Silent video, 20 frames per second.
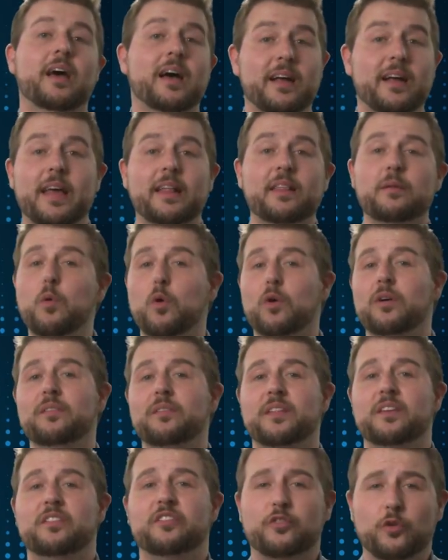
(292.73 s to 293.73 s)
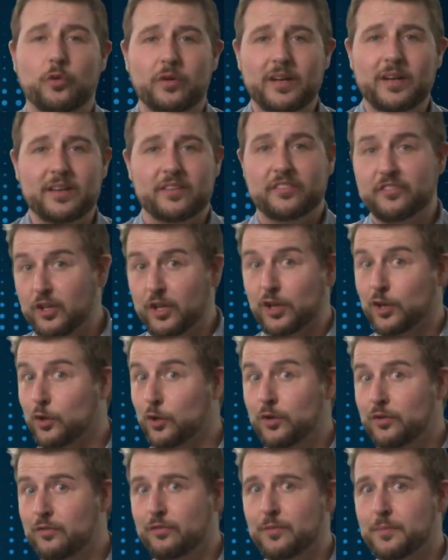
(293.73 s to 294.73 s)
Again, the moral of this story is to
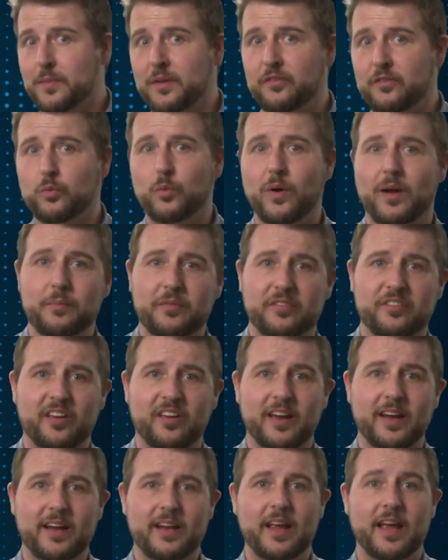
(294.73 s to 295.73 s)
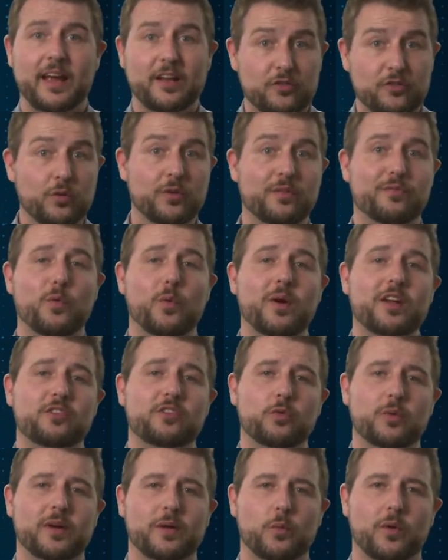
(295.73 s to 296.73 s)
learn from this website and to avoid
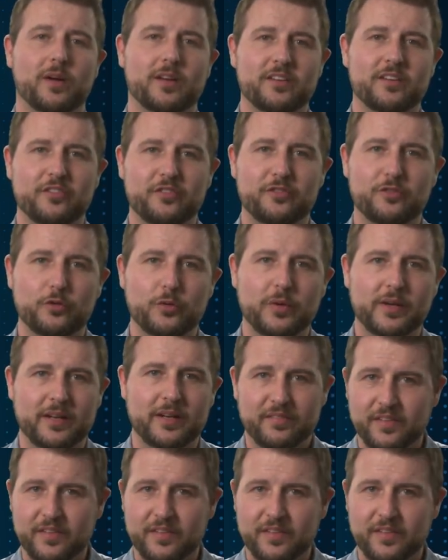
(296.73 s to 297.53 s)
doing what it's doing.